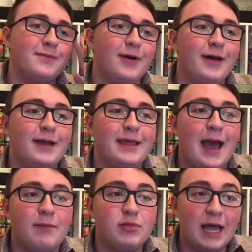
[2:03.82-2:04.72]
But,
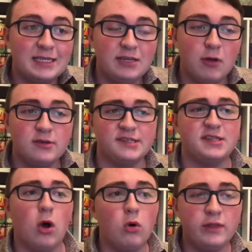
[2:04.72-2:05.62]
yeah, black tea rose
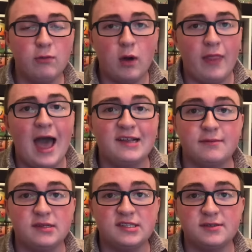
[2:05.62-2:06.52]
is the only one that
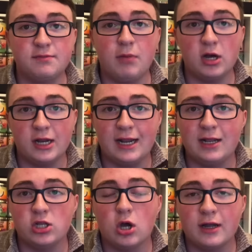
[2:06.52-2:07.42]
hasn't been spotted
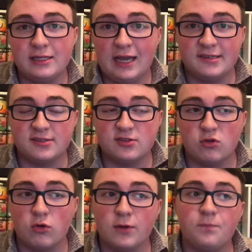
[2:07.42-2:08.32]
in a non-test
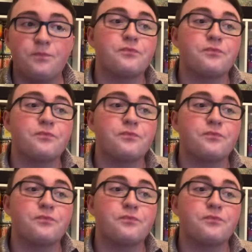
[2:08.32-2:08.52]
store.